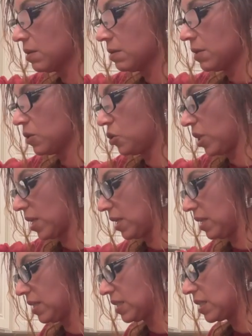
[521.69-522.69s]
The chicken
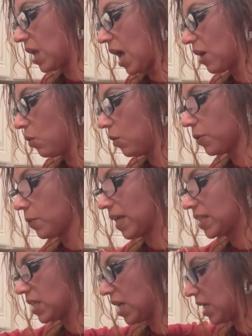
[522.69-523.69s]
is not all the way
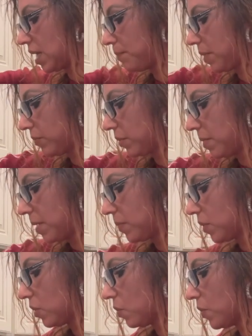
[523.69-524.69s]
done, but
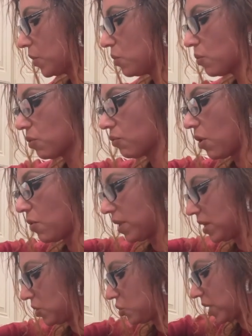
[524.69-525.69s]
remember, when you throw in
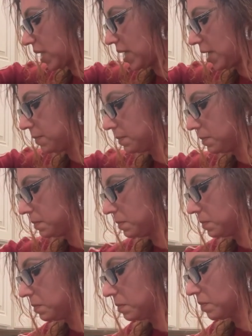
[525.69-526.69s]
the chicken,
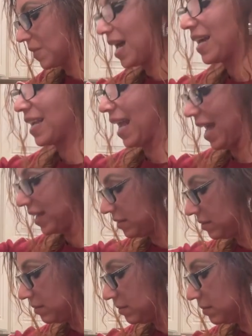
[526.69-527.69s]
again,
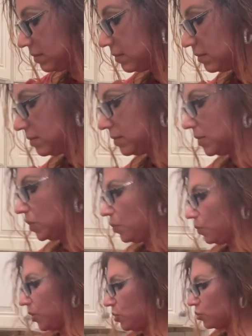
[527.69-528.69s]

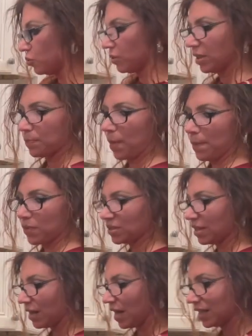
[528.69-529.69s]
when you're doing the peppers
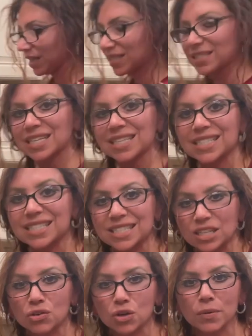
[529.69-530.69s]
and the onions, it's
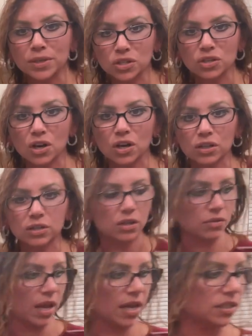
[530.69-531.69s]
still going to cook, okay?